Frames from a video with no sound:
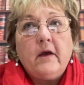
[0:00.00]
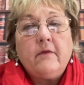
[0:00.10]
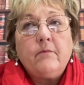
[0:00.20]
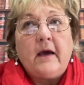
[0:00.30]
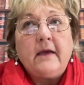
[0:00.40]

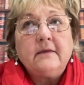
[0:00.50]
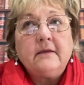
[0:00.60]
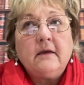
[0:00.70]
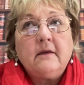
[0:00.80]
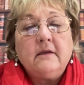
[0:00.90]
it makes
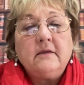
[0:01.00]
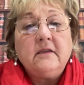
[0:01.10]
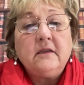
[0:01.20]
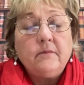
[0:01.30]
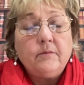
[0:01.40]
the
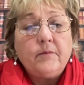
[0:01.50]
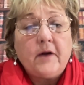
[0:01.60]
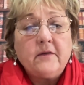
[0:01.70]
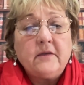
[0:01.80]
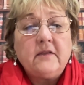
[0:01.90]
decision
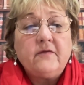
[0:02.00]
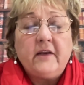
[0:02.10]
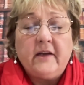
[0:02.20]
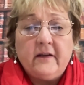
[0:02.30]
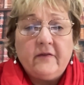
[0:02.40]
process
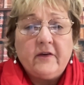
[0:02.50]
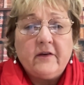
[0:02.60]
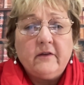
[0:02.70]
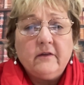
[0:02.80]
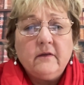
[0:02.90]
very
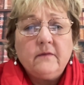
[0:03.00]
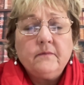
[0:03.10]
difficult.